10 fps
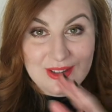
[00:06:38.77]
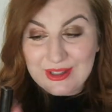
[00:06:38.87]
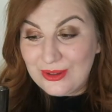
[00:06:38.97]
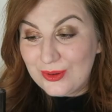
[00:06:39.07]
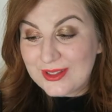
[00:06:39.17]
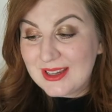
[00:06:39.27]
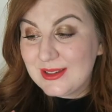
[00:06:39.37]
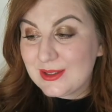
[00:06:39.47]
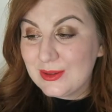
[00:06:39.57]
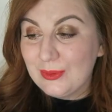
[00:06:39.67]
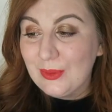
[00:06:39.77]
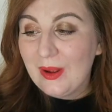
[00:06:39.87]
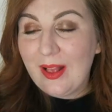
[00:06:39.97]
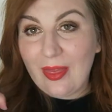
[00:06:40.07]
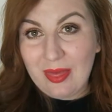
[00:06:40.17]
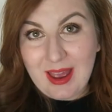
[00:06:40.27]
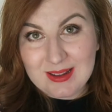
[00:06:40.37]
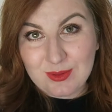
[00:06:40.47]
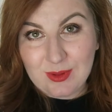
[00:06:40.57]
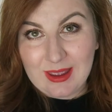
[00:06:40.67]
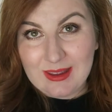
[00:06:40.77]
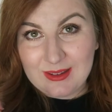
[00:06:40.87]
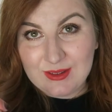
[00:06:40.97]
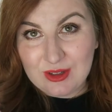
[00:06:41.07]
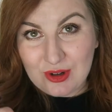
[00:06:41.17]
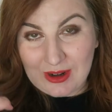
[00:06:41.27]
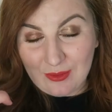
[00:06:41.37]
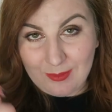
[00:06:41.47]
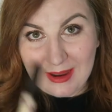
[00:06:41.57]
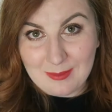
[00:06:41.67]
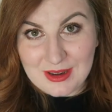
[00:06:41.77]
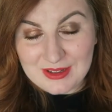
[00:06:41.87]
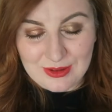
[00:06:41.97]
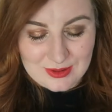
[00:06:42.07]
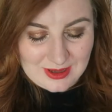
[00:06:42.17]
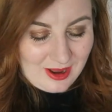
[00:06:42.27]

to use it, so that's going in to try and remind me to use it